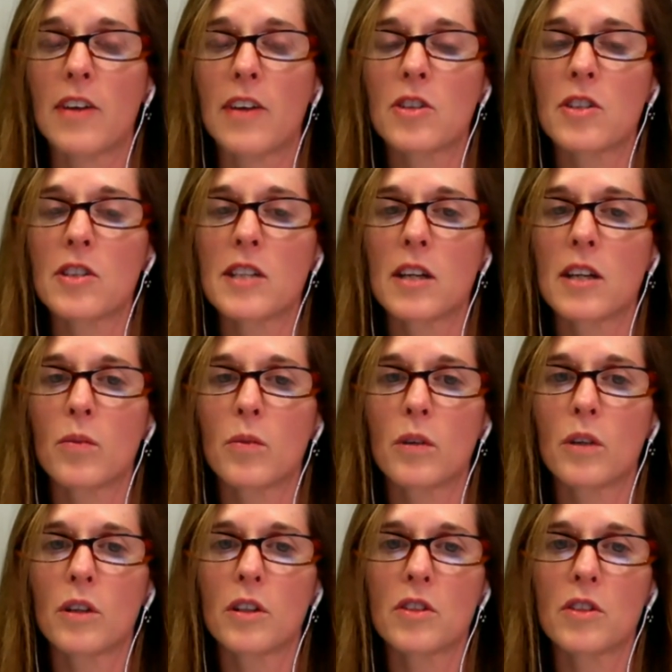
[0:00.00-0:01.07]
I'll just say a
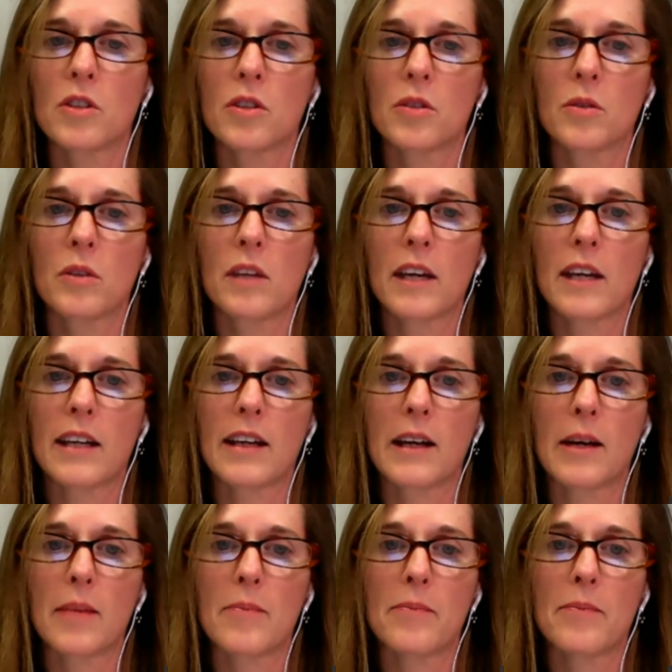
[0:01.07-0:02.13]
word or two that
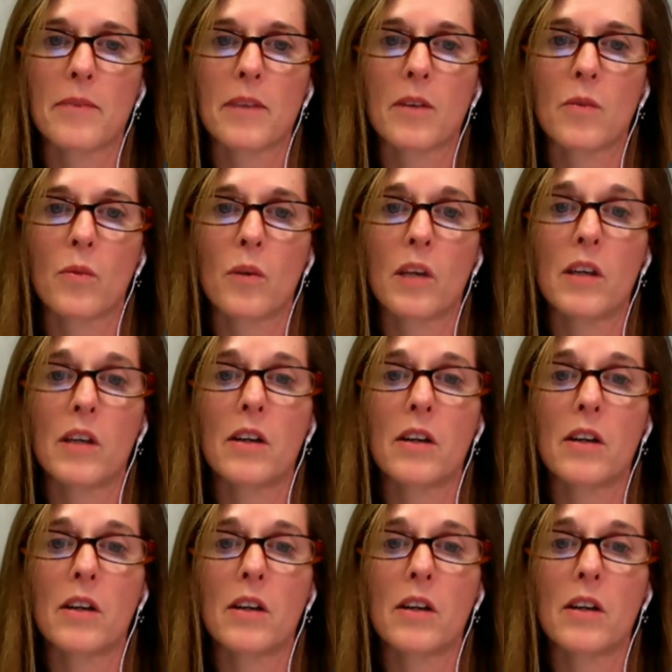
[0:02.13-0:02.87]
we